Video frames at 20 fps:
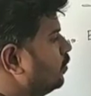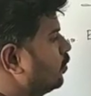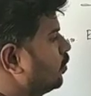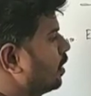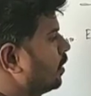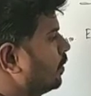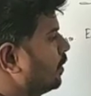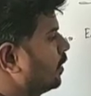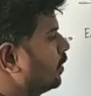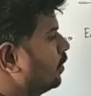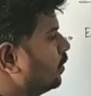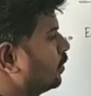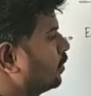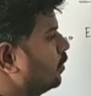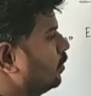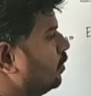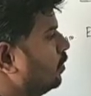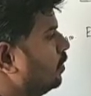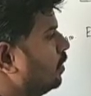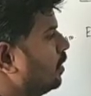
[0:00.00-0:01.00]
1 by root
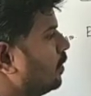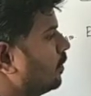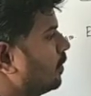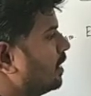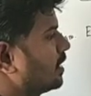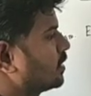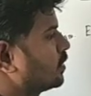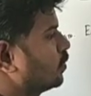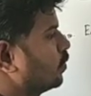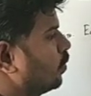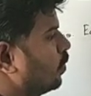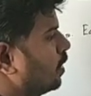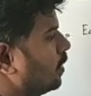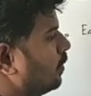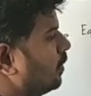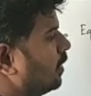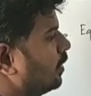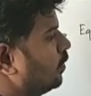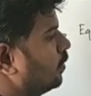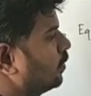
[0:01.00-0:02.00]
2 plus 1
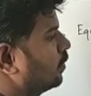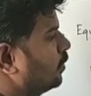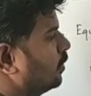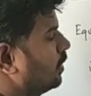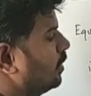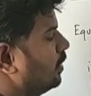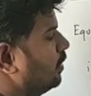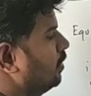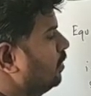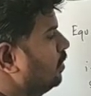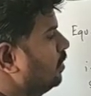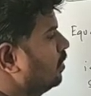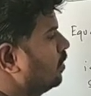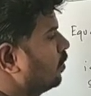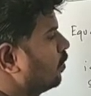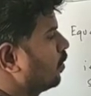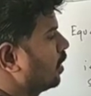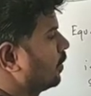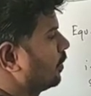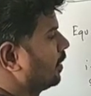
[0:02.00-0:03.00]
by root 2 into
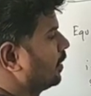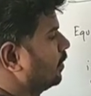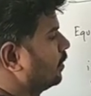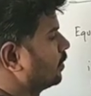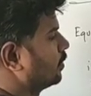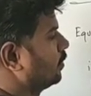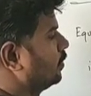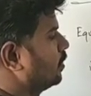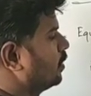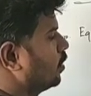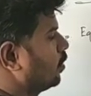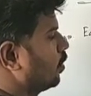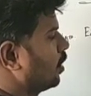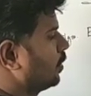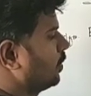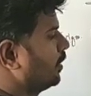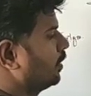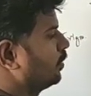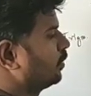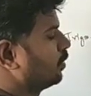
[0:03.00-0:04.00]
1 by root 2.
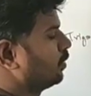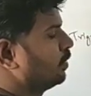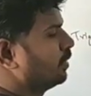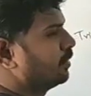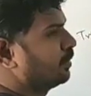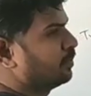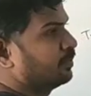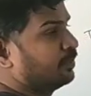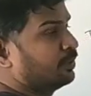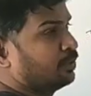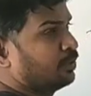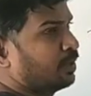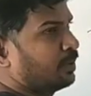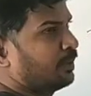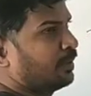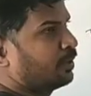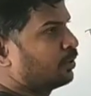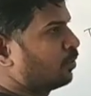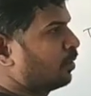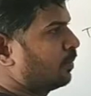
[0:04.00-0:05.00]
1 by root 2 into 1
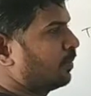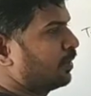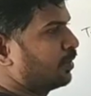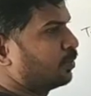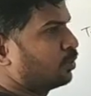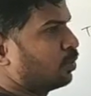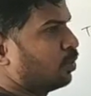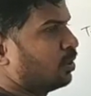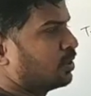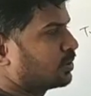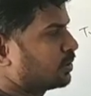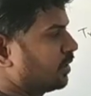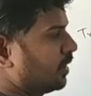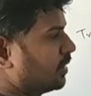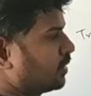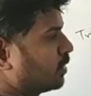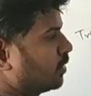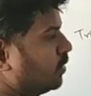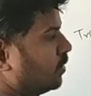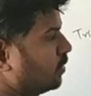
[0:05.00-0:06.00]
by root 2, 1 by root 2 whole
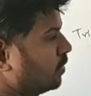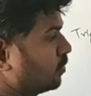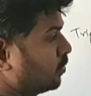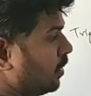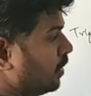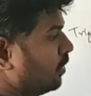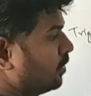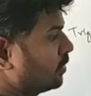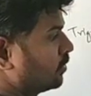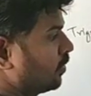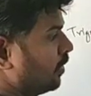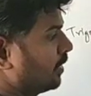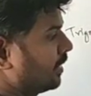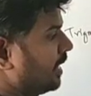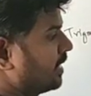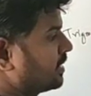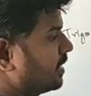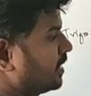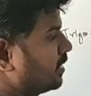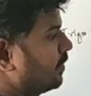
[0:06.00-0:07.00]
square. Square root square
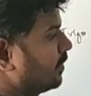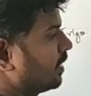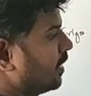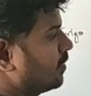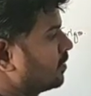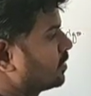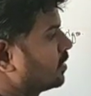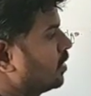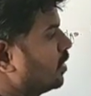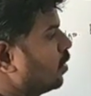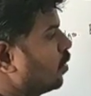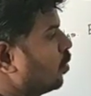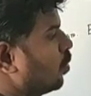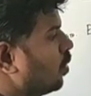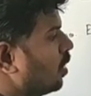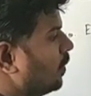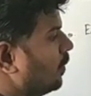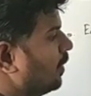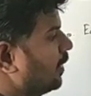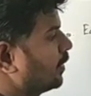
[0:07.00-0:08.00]
cancel, it becomes
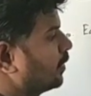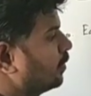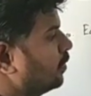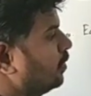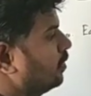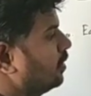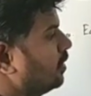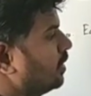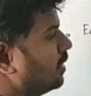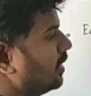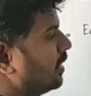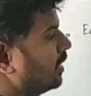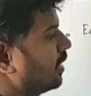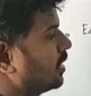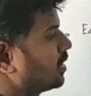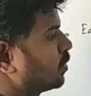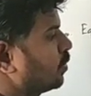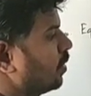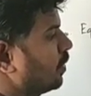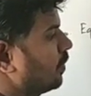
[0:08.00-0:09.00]
1 by 2. Here
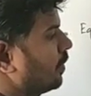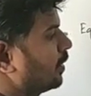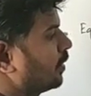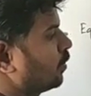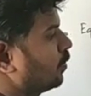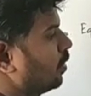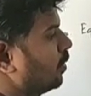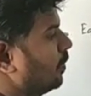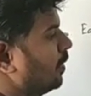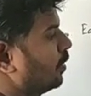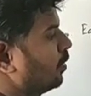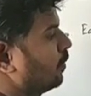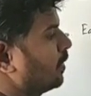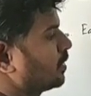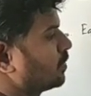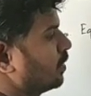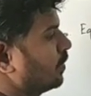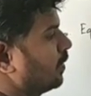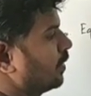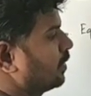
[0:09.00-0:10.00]
also 1 by 2. 1 by 2
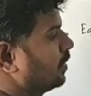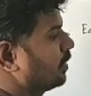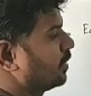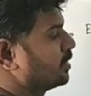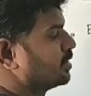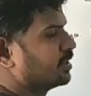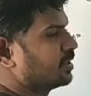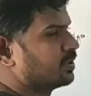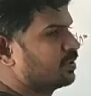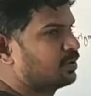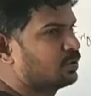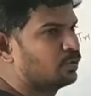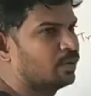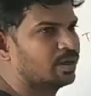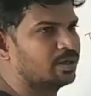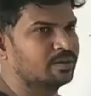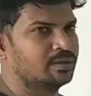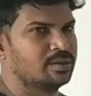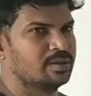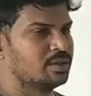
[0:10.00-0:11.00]
plus 1 by 2, it is equal to
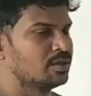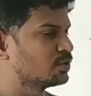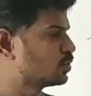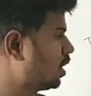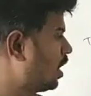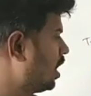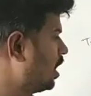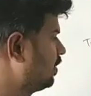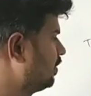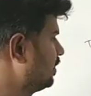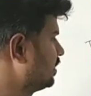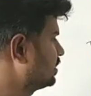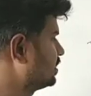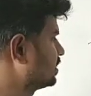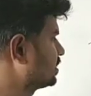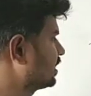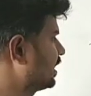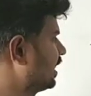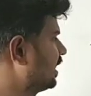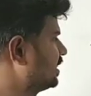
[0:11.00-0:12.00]
1. So always
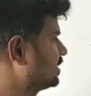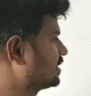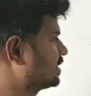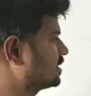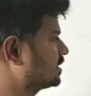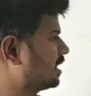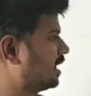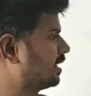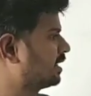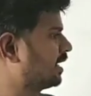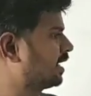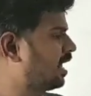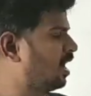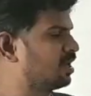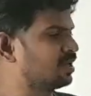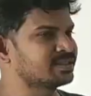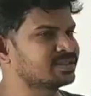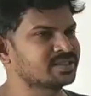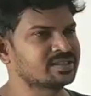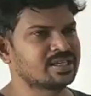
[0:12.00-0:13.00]
this LHS and
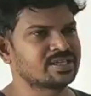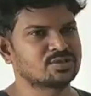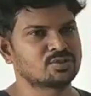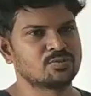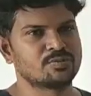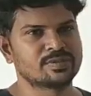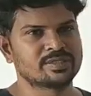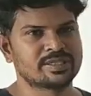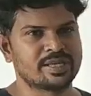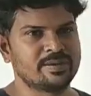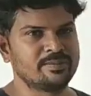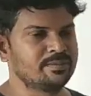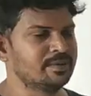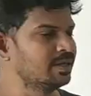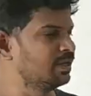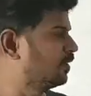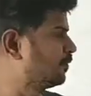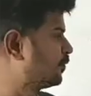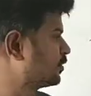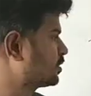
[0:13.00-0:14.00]
RHS has to be
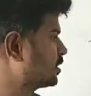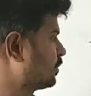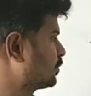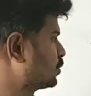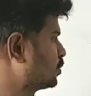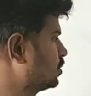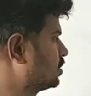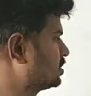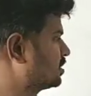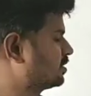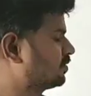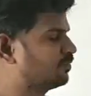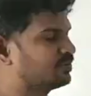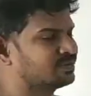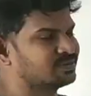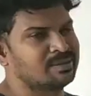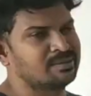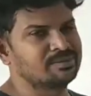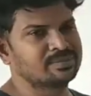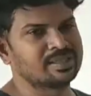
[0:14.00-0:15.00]
same if you substitute
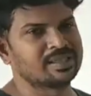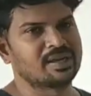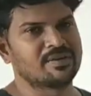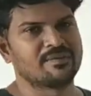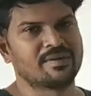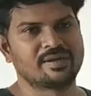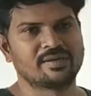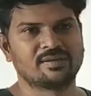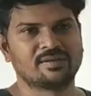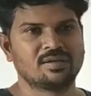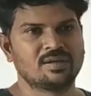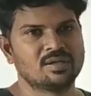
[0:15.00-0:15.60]
some theta value.